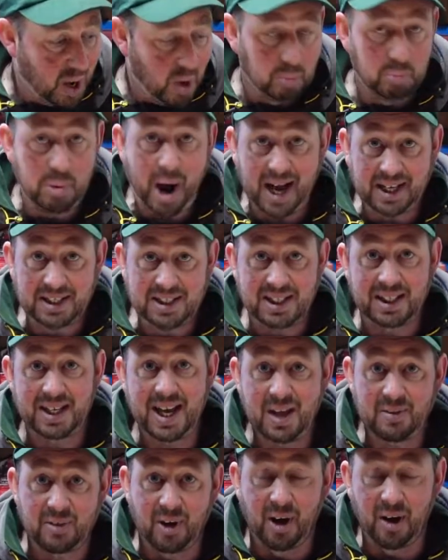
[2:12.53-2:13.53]
back
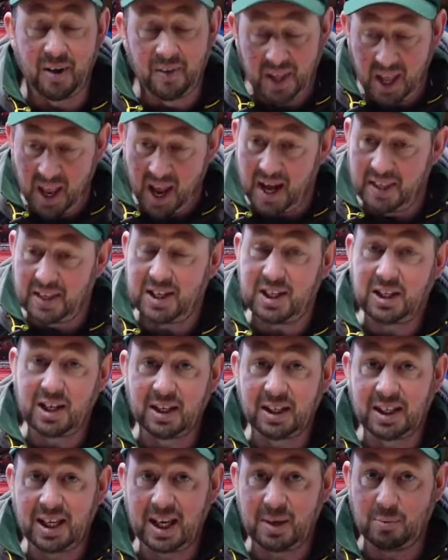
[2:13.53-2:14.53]
together and then you
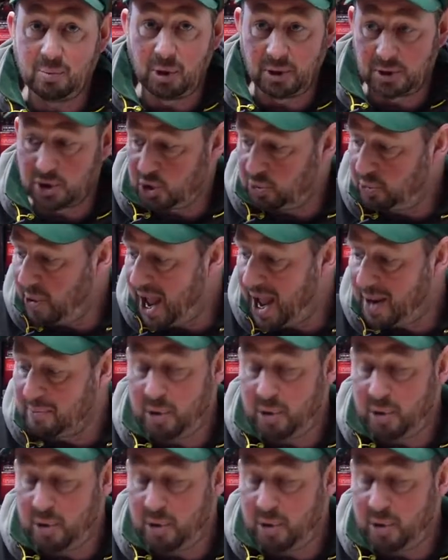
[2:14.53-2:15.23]
can keep one spare.